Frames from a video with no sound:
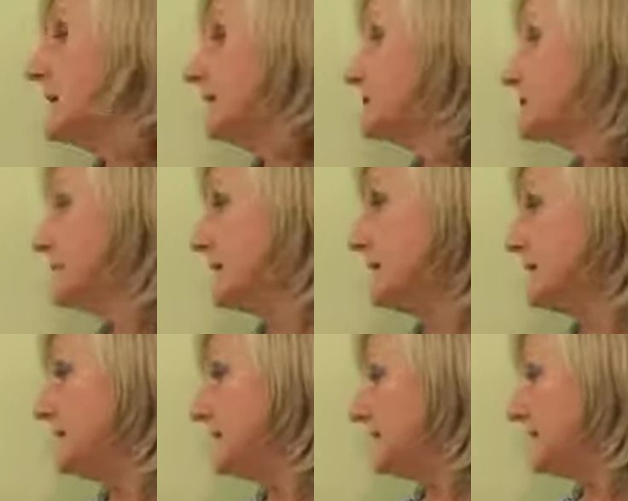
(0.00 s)

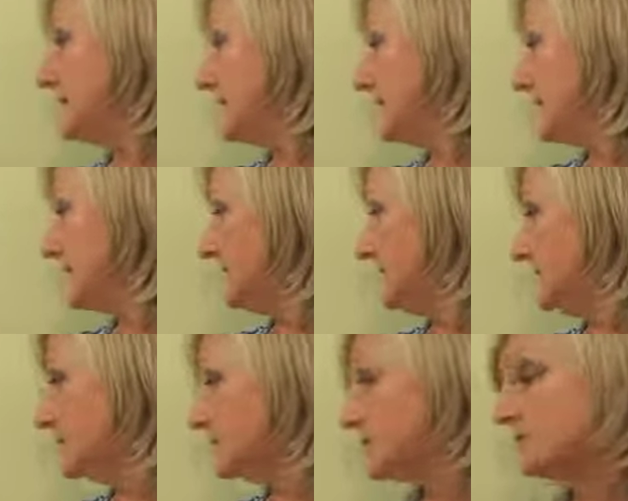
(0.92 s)
screening
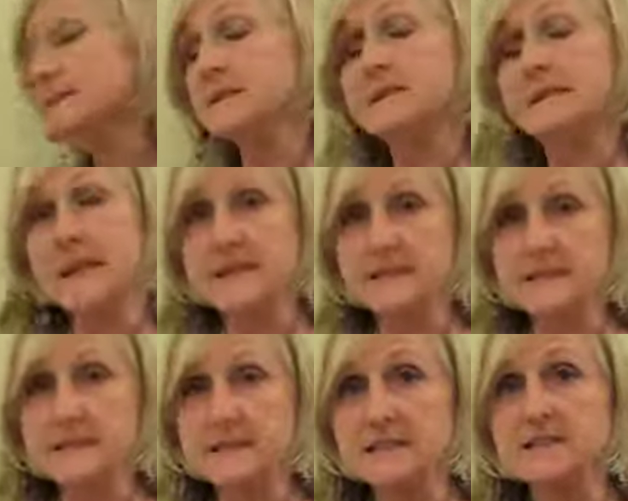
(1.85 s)
and service
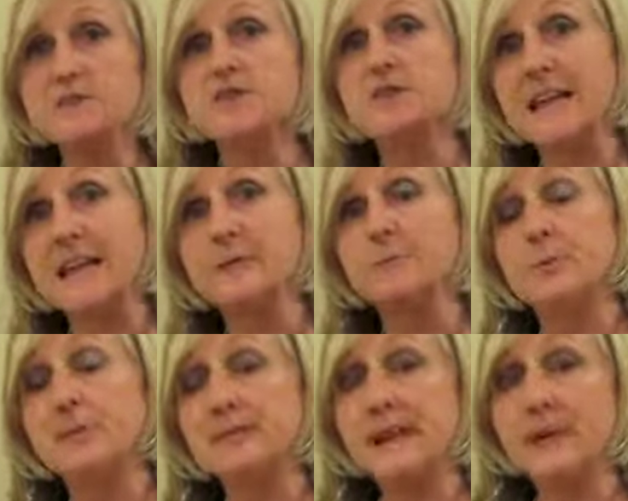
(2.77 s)
entities so they can
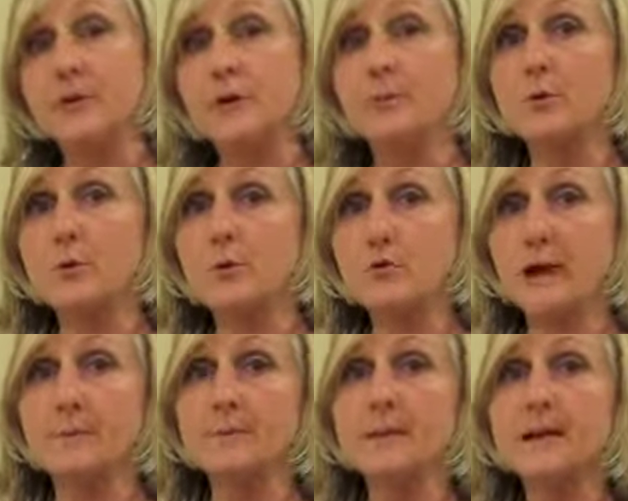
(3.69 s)
put together a
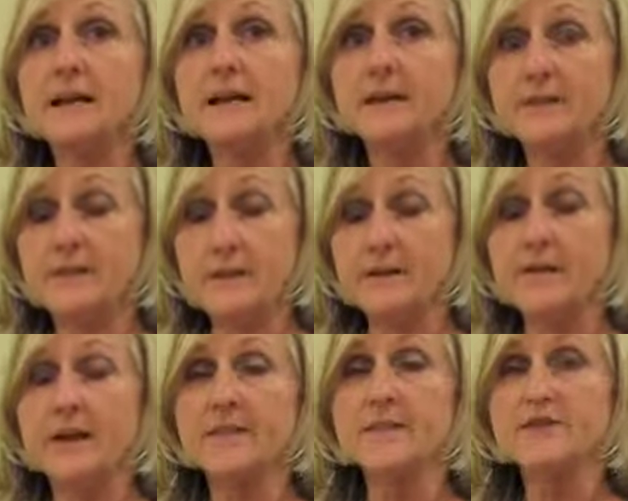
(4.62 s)
program if they
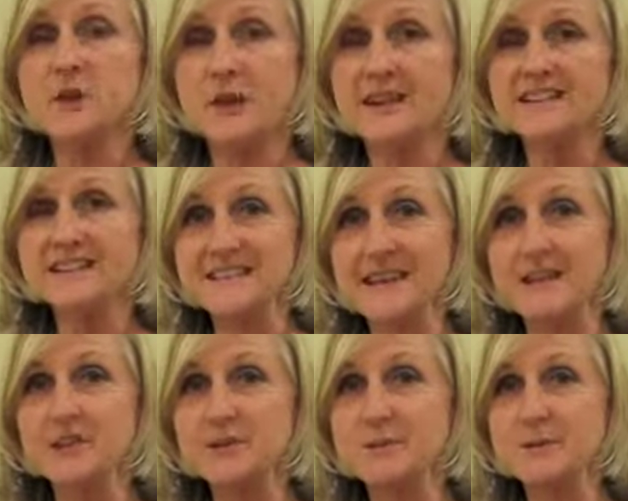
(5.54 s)
find that the child is
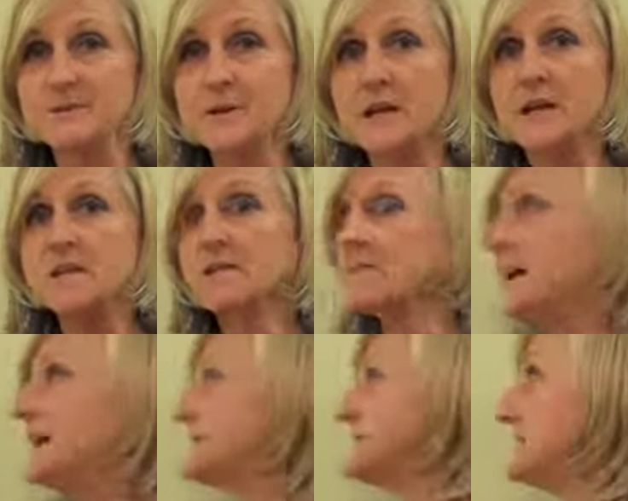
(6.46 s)
eligible. So
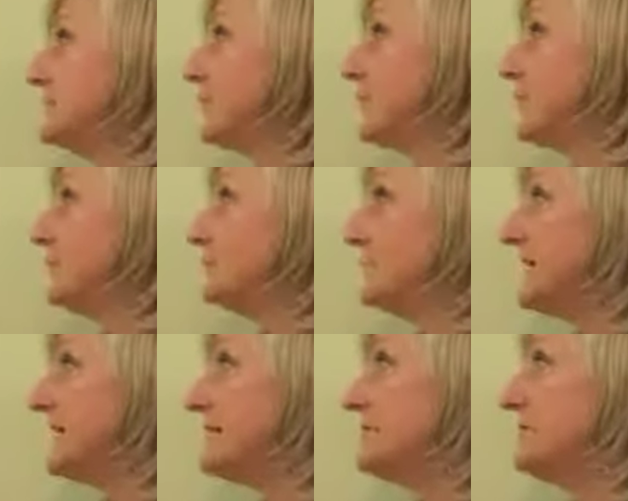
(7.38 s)
that's what we
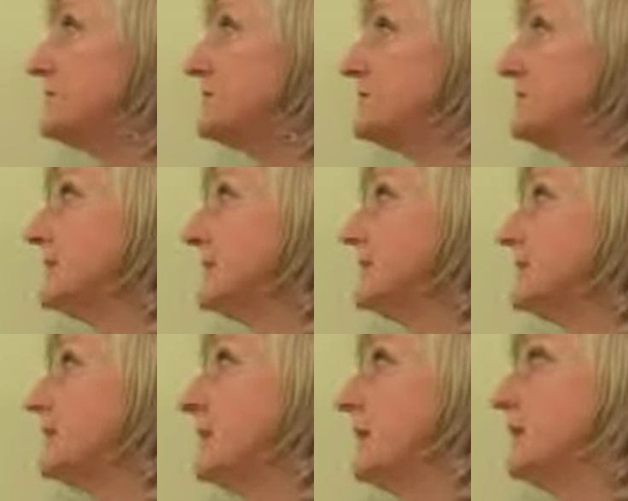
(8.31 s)
really have to make sure that
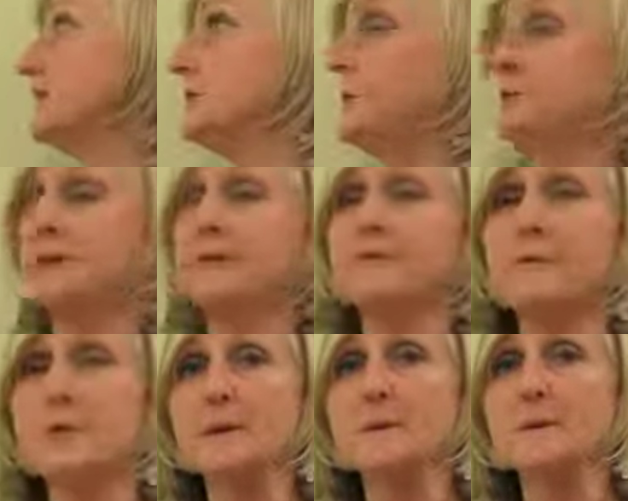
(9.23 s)
we want to do when we're
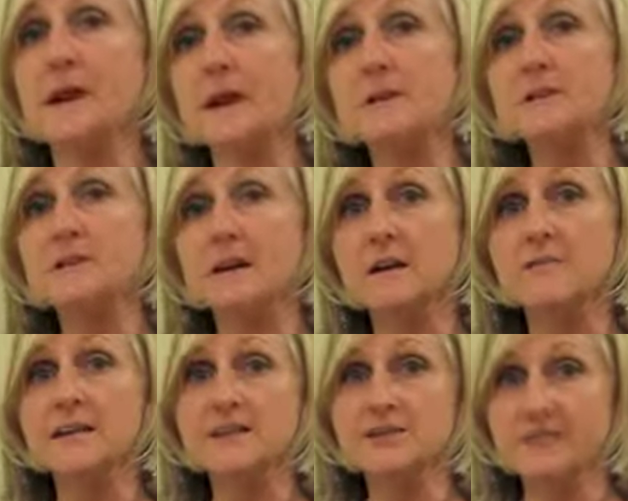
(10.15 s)
informing parents
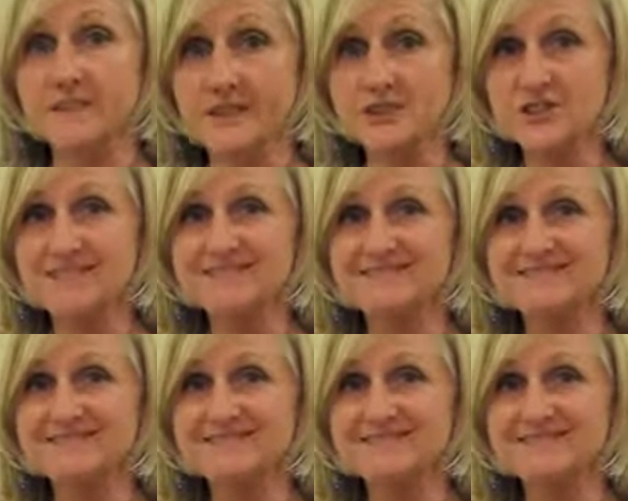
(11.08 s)
of intervention.